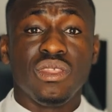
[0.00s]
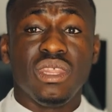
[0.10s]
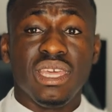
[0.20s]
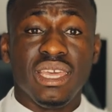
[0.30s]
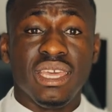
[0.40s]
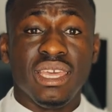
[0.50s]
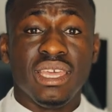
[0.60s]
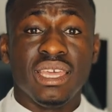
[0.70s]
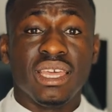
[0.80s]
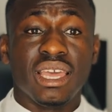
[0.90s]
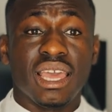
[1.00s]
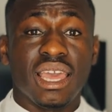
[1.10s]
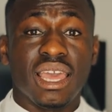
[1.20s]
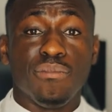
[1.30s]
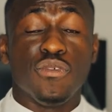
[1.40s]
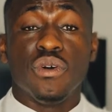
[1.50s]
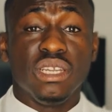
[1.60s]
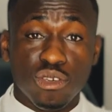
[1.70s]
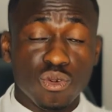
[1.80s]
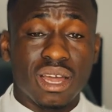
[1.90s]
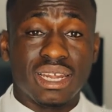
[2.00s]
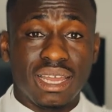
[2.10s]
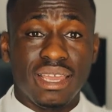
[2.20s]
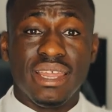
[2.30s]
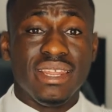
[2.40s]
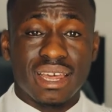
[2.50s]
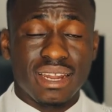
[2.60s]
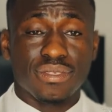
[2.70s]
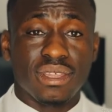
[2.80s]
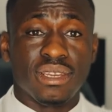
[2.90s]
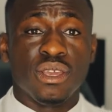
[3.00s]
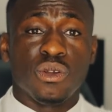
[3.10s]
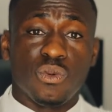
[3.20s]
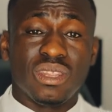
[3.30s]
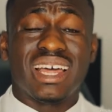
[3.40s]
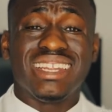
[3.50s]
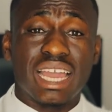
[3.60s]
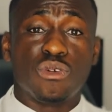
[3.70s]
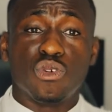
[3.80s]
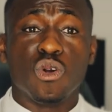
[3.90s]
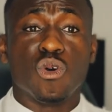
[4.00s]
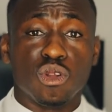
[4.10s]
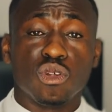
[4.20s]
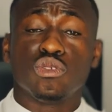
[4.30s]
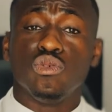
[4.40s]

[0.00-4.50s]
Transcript: they do any other thing, whether they are wrong or not.